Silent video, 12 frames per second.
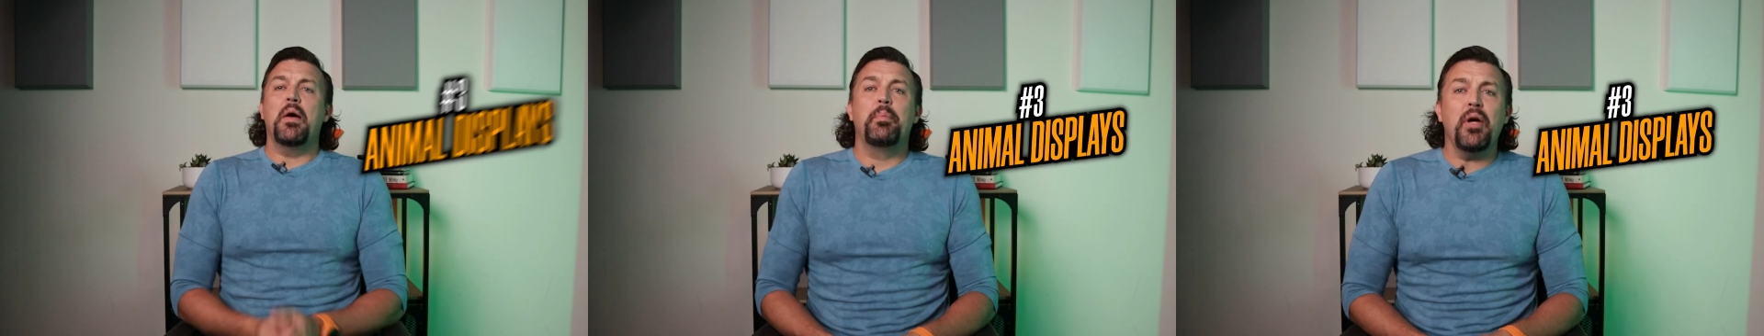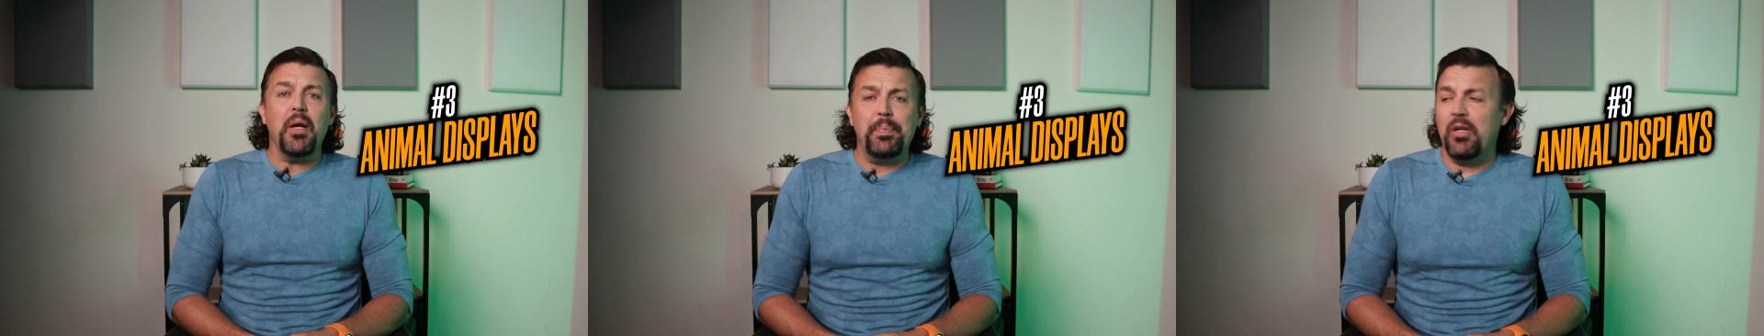
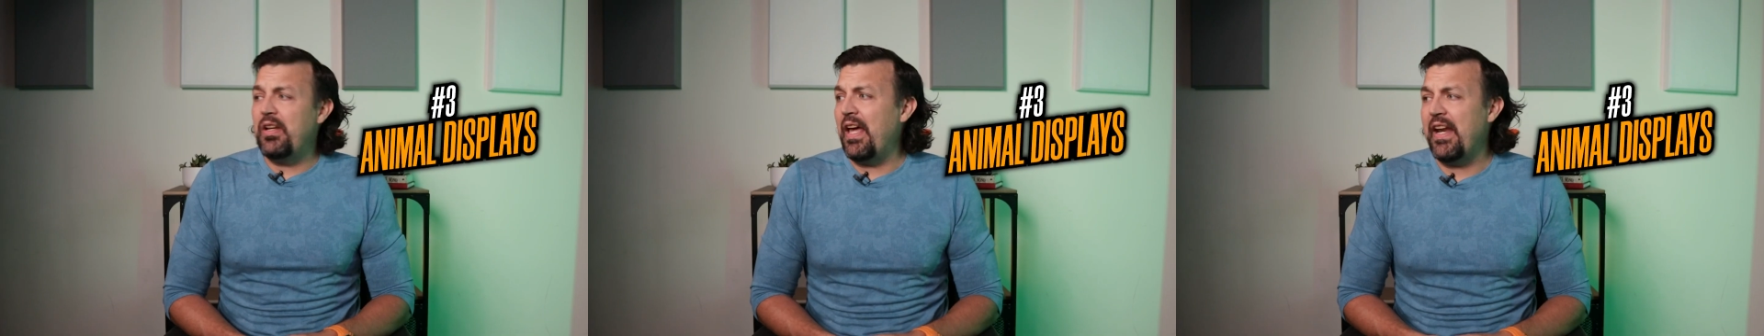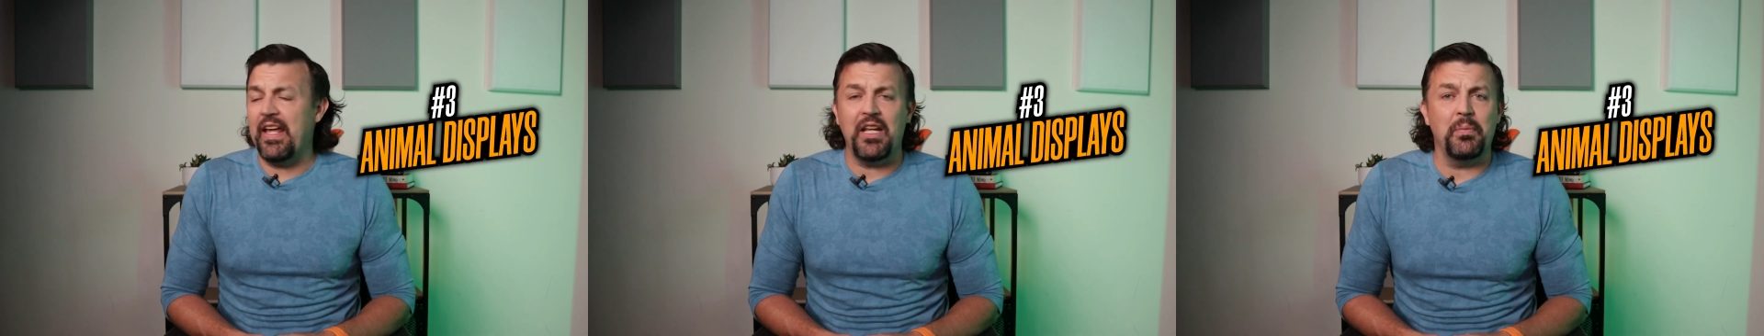put up your dead
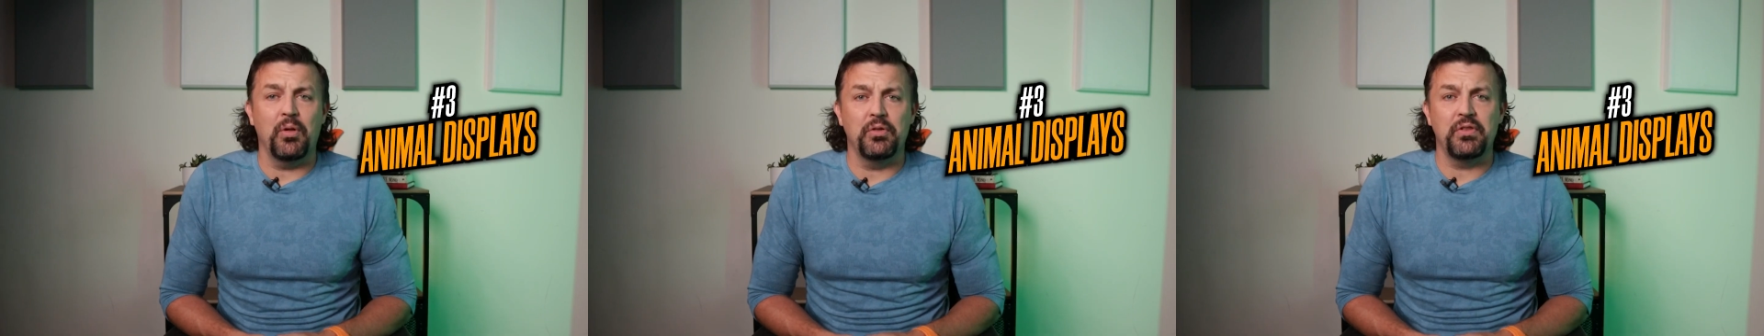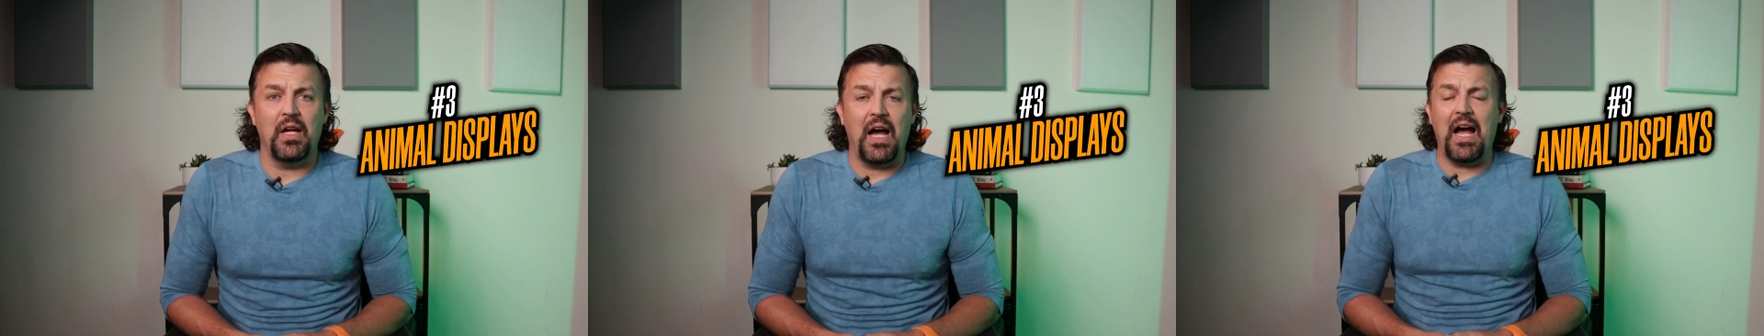animals.
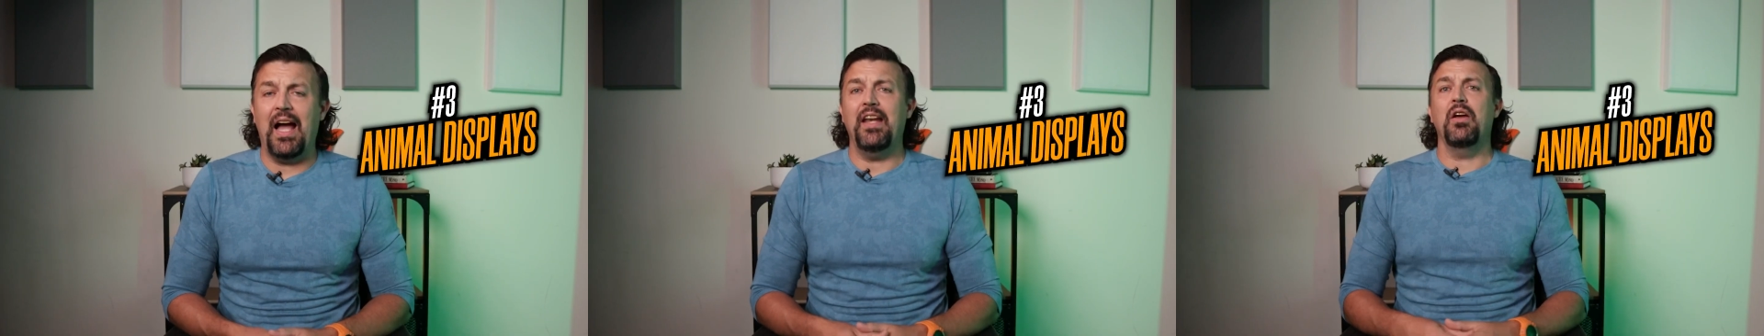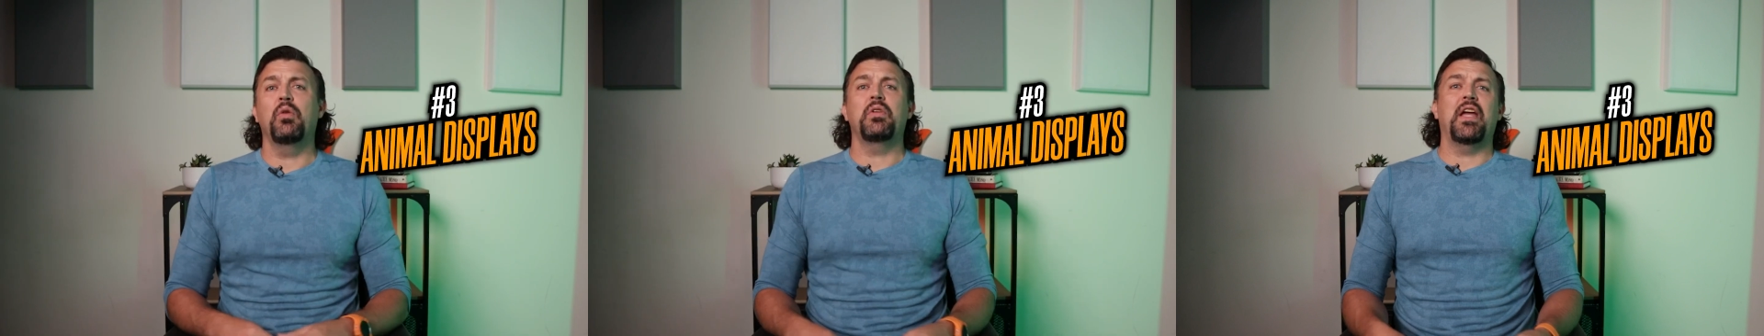I
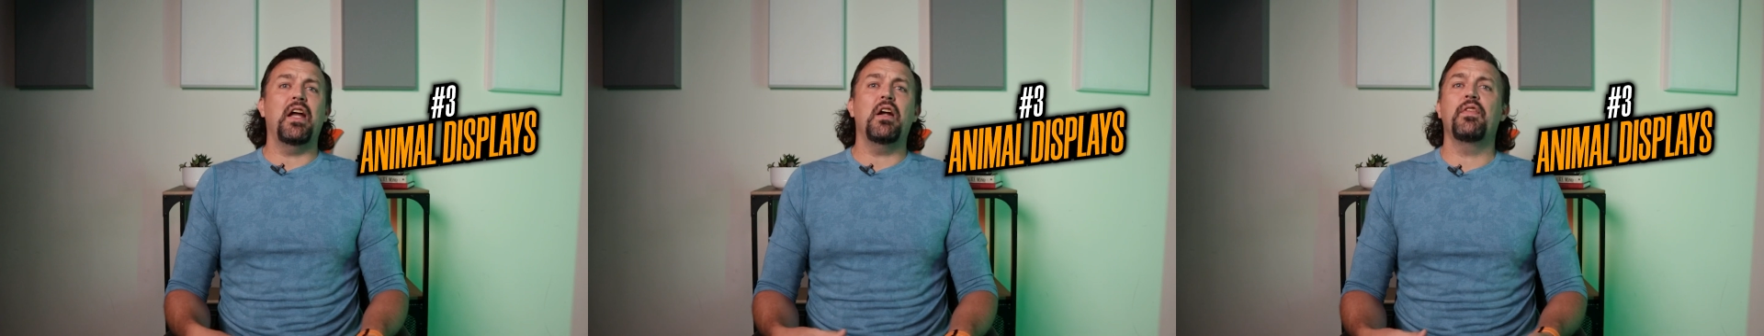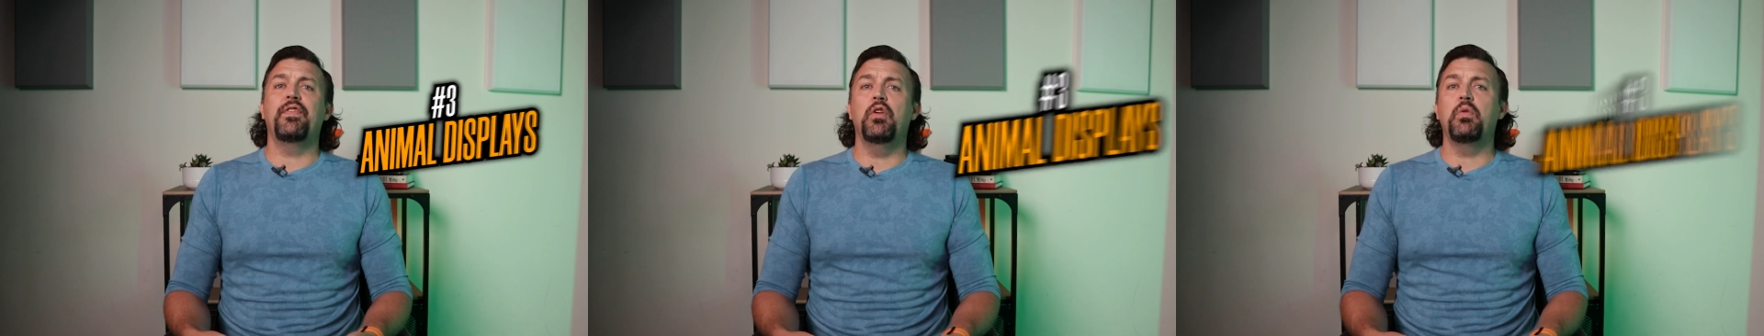don't care
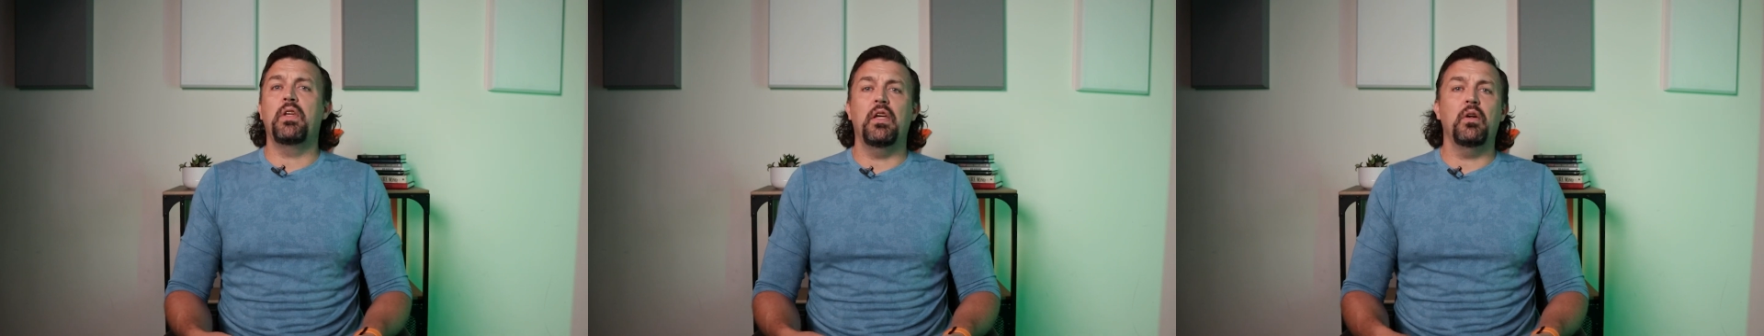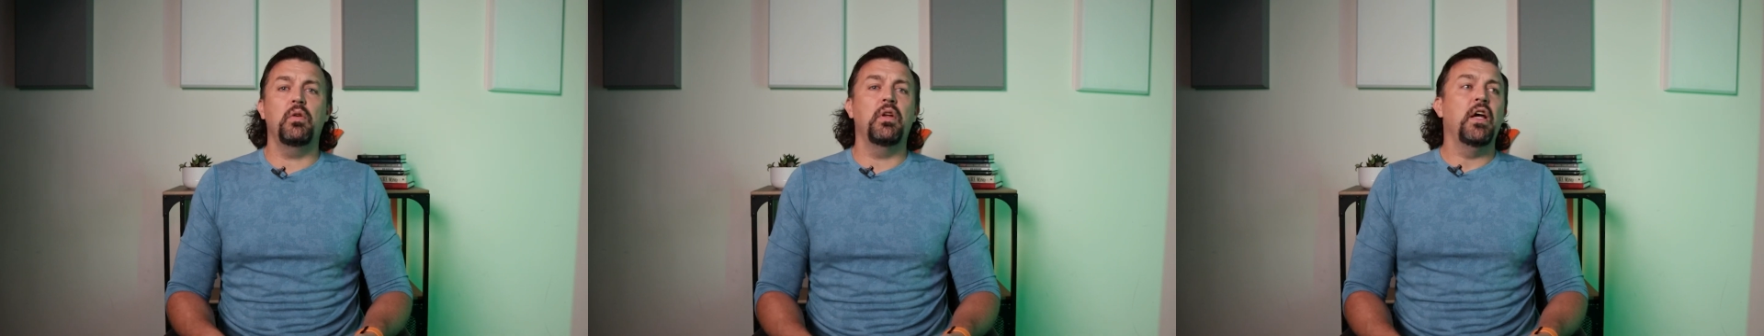if you
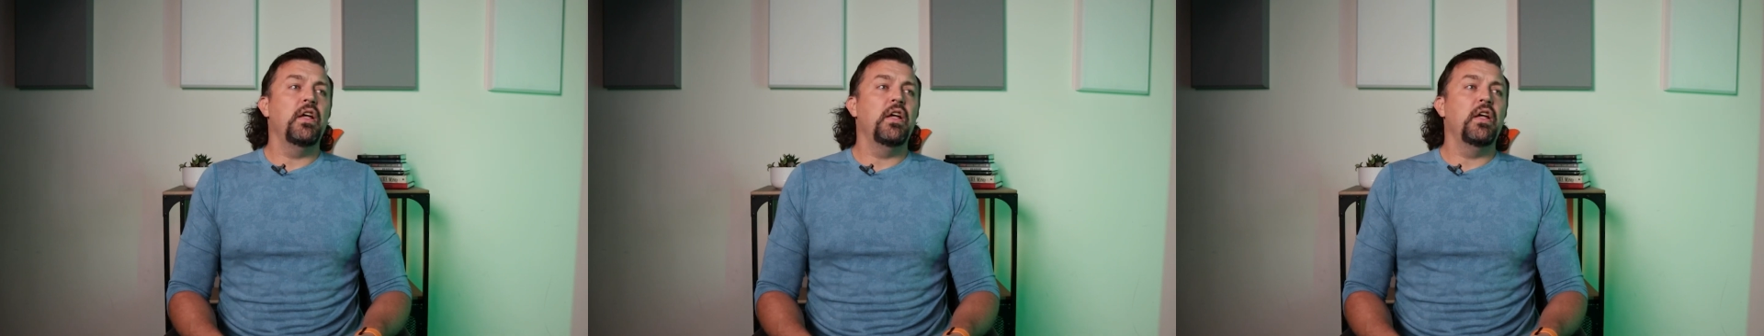killed